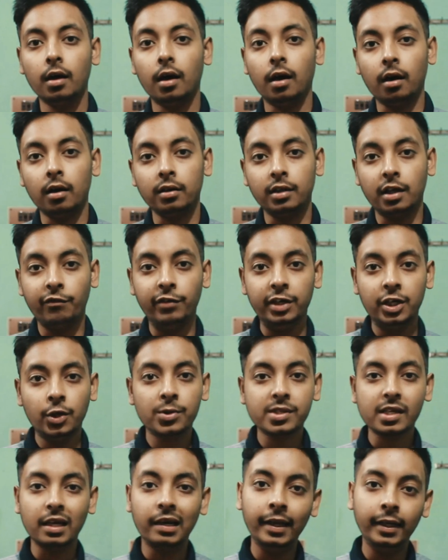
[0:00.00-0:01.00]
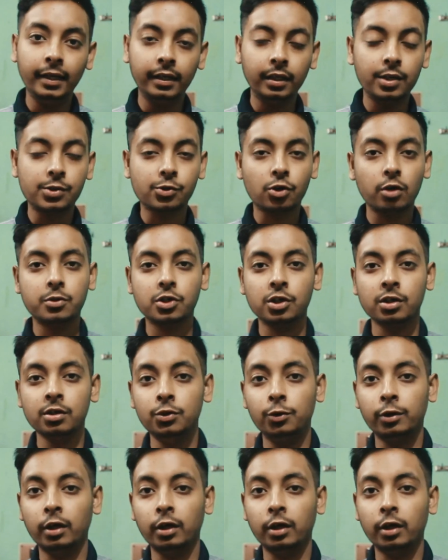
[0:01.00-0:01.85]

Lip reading: Their videos are linked in the description.